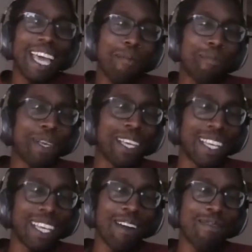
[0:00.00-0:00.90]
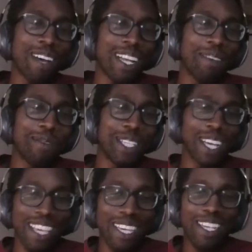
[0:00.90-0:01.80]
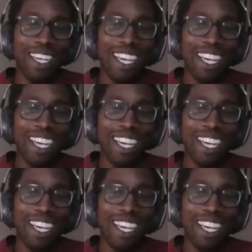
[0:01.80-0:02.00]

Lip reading: camping and caravanning, which I think